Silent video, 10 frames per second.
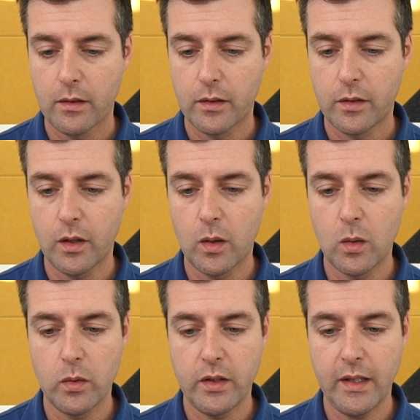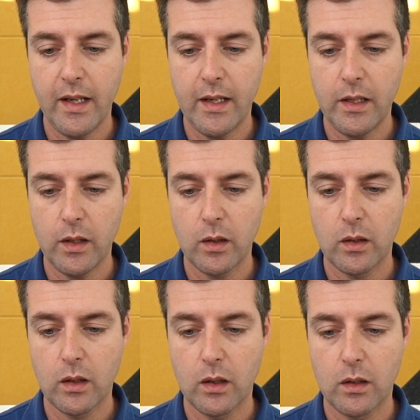So to get it
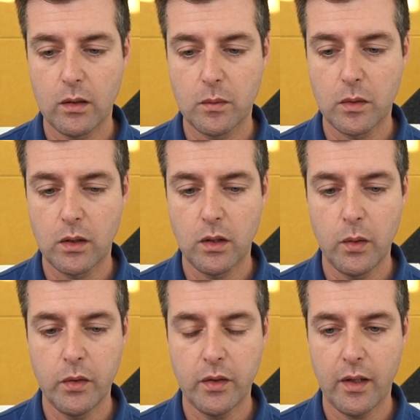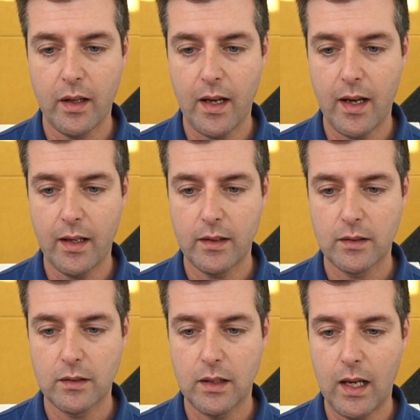close to that,
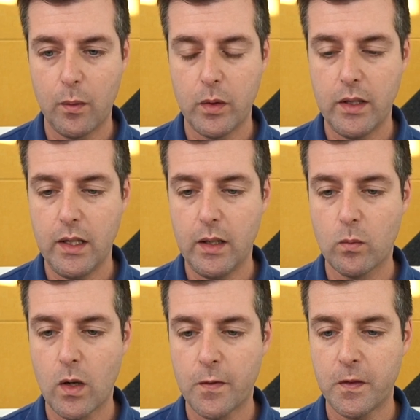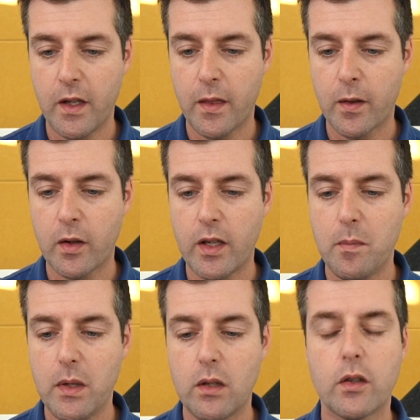I would need roughly 30
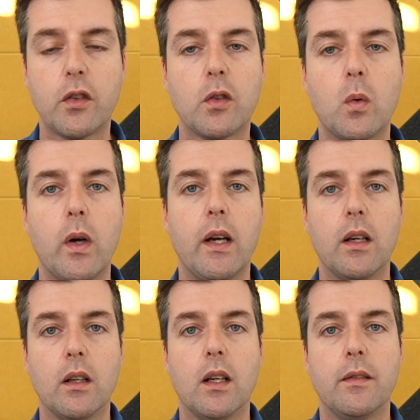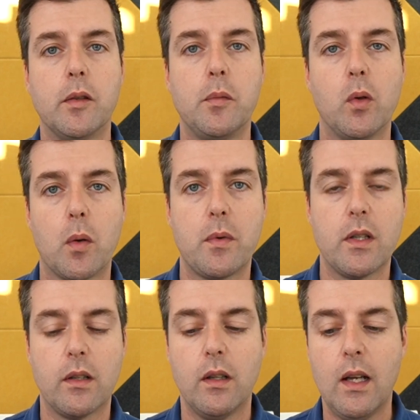meters square of
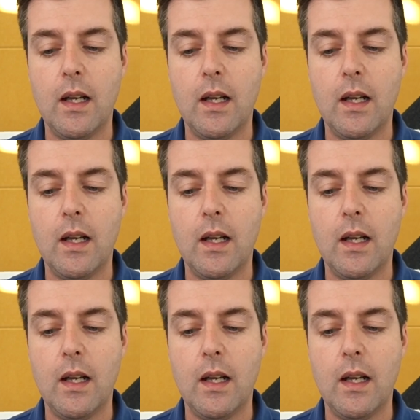absorption.